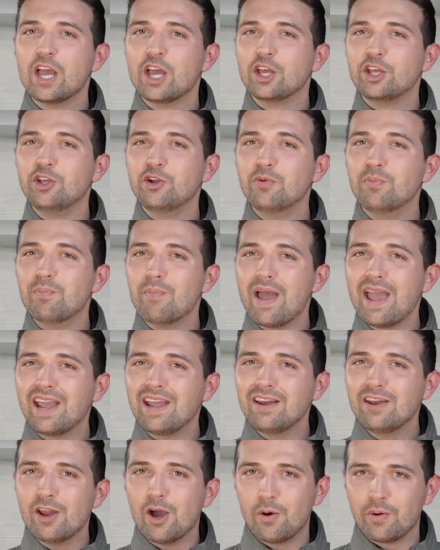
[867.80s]
You may
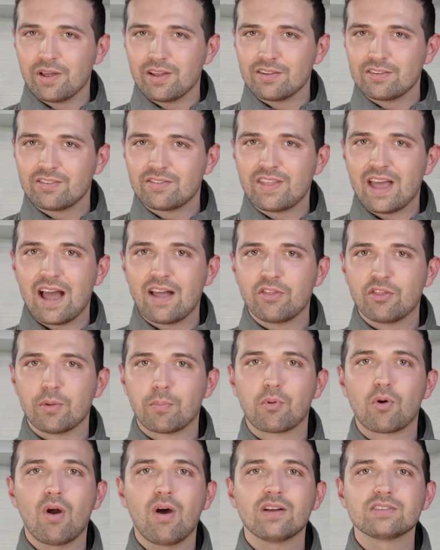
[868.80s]
notice that the
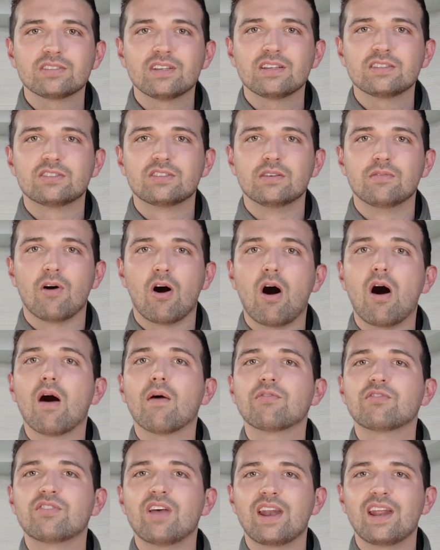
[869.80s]
process of
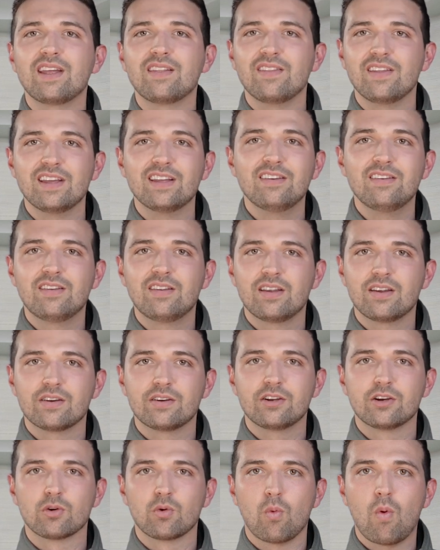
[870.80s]
offsetting the
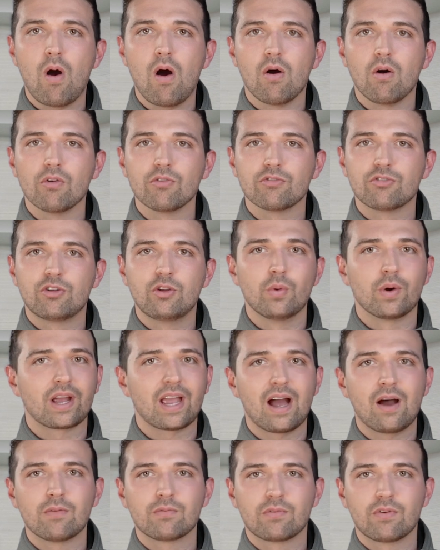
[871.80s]
interior walls to
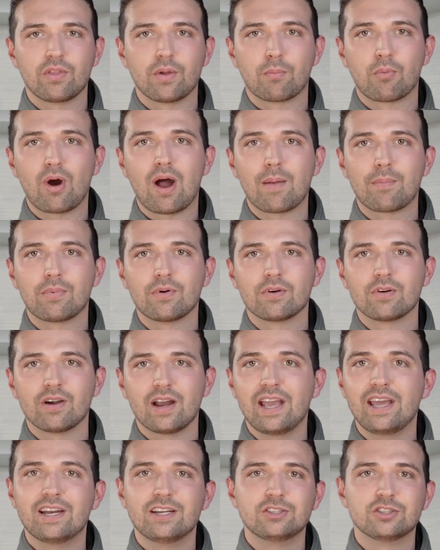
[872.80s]
account for the proper
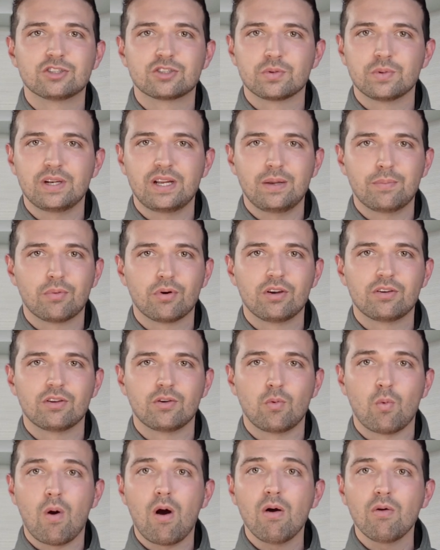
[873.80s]
8-inch 3D printed
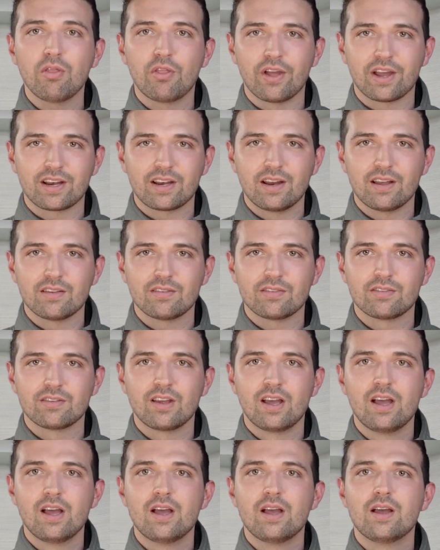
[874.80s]
wall thickness
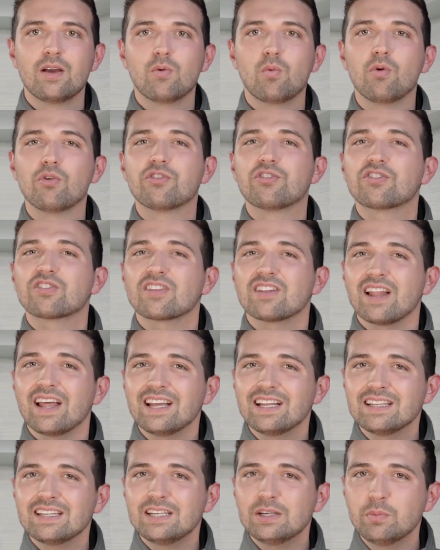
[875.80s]
will
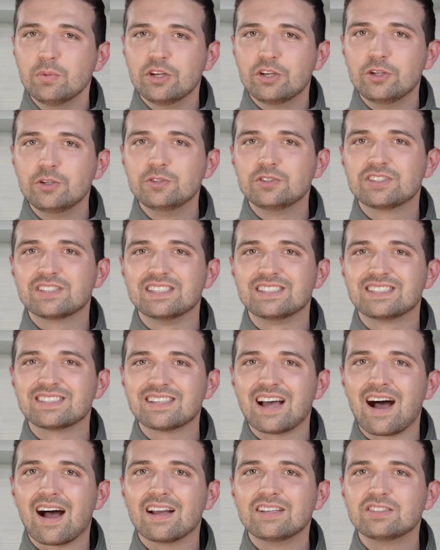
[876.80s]
slightly reduce the
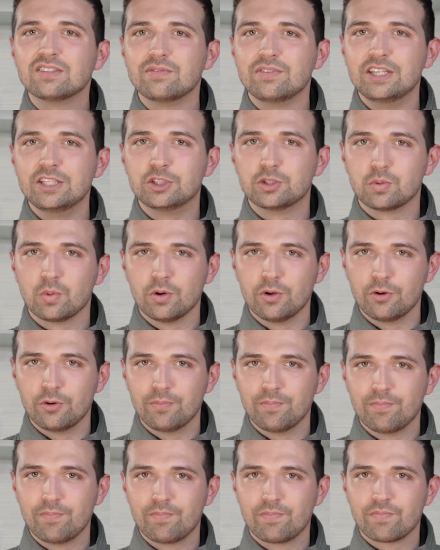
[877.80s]
size of each
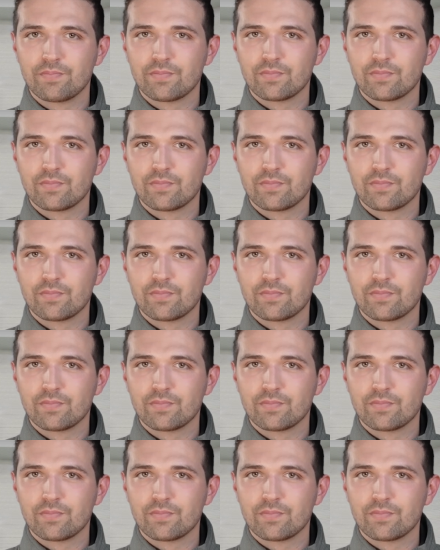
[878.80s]
room.